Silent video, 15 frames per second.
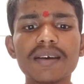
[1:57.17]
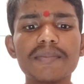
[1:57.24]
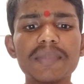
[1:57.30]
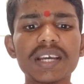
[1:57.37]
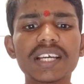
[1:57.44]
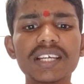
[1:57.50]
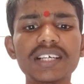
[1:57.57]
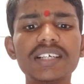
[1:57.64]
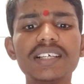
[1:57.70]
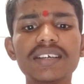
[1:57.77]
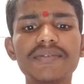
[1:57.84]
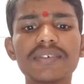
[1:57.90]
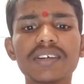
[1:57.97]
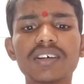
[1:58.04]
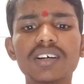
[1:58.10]
make it
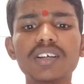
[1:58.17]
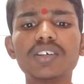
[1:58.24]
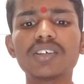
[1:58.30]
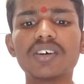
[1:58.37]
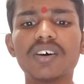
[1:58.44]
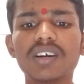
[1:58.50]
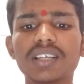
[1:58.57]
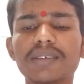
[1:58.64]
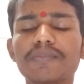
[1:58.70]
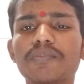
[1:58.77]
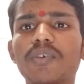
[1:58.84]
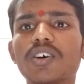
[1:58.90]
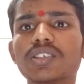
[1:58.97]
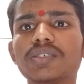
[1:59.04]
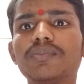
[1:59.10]
difficult or
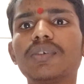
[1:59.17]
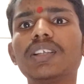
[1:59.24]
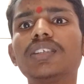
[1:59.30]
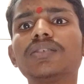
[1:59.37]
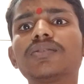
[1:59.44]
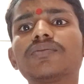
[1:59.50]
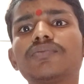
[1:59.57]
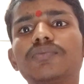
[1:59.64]
impossible